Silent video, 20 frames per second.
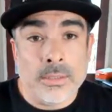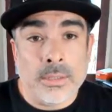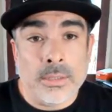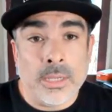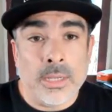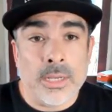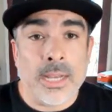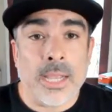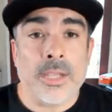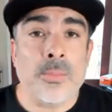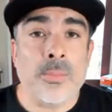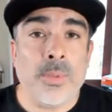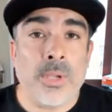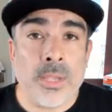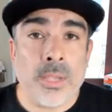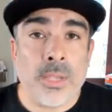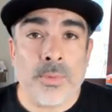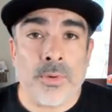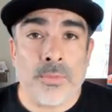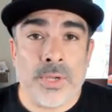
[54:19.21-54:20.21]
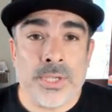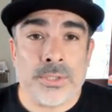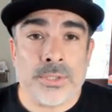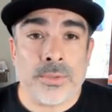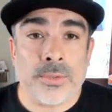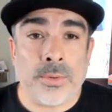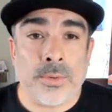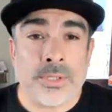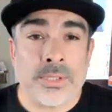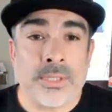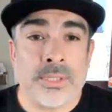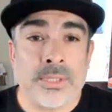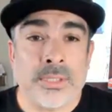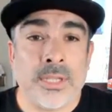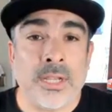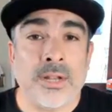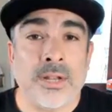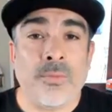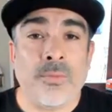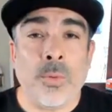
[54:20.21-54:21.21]
And now you become a resource
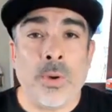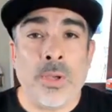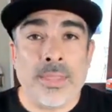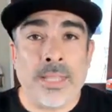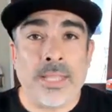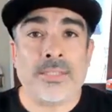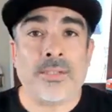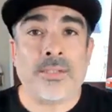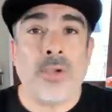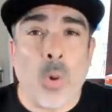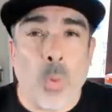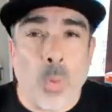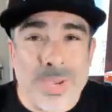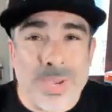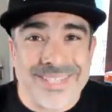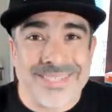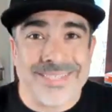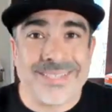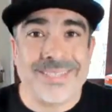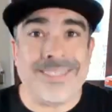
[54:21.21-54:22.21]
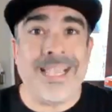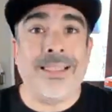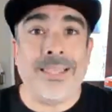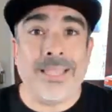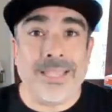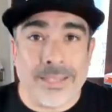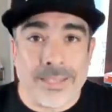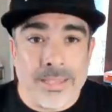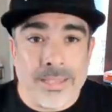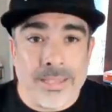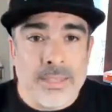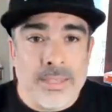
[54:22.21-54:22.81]
instead of one that's always selling.